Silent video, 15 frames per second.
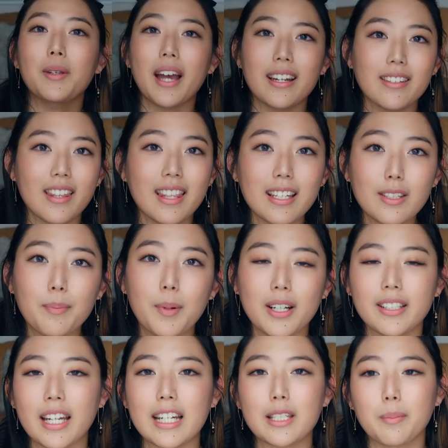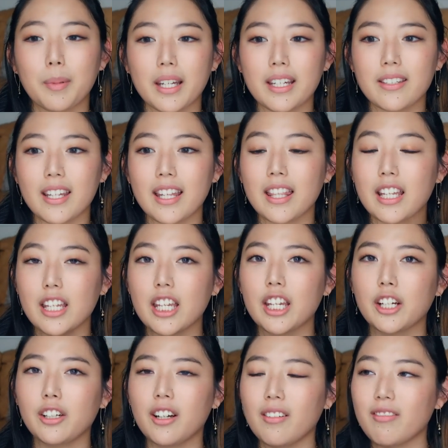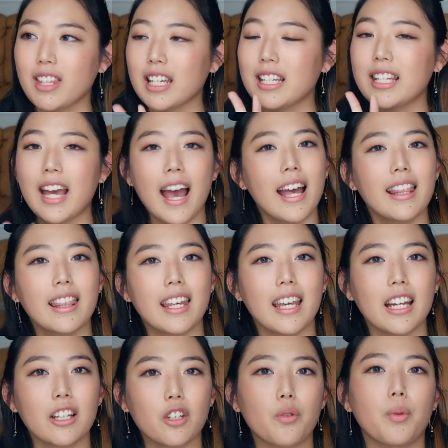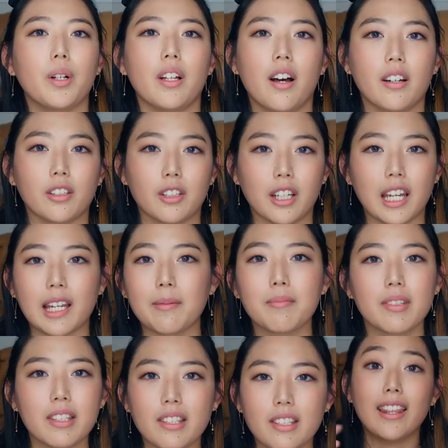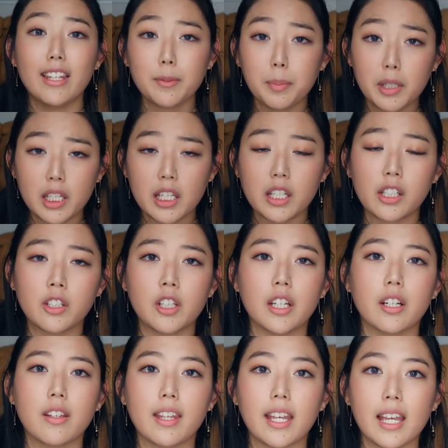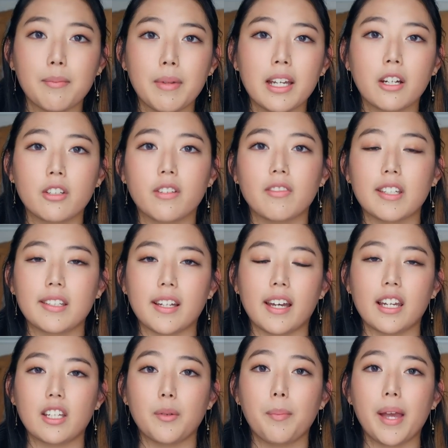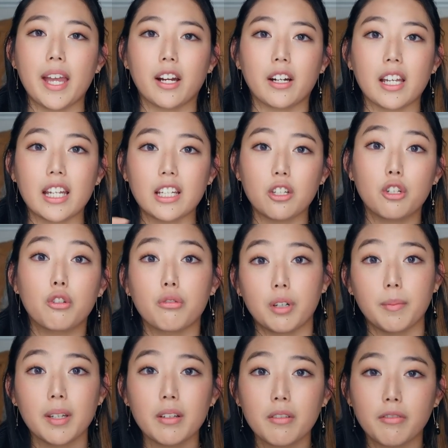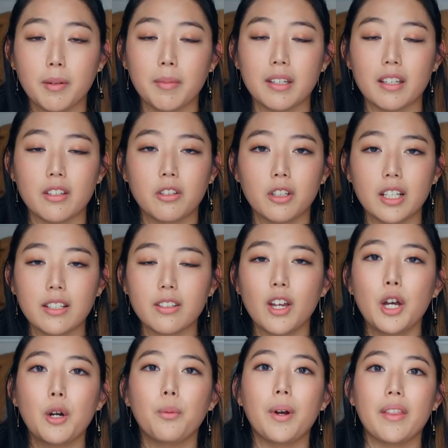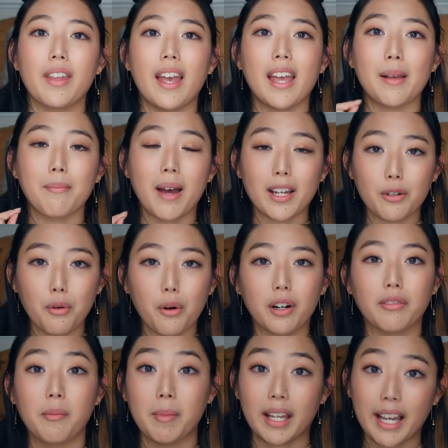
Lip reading: yes, this book takes place in the year of the 10th annual Hunger Games. In this particular year, the game makers have decided to pair each tribute from the districts with a mentor from the